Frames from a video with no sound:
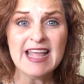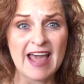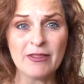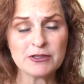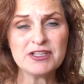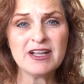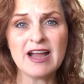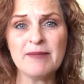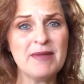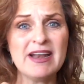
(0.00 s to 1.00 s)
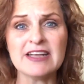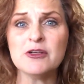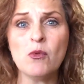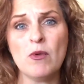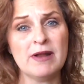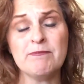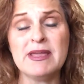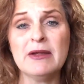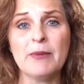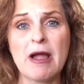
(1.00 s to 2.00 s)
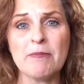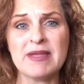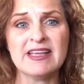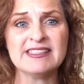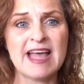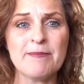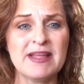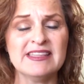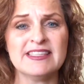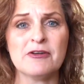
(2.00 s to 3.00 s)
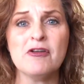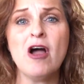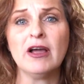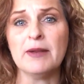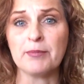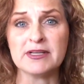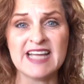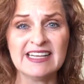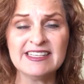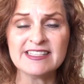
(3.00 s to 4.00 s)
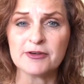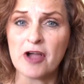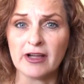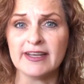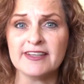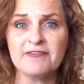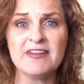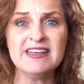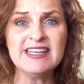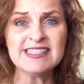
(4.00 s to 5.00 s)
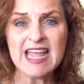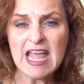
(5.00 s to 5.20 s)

And those are the kind of men I don't want to be around, because that means they're not going to protect us. They're not going to defend us.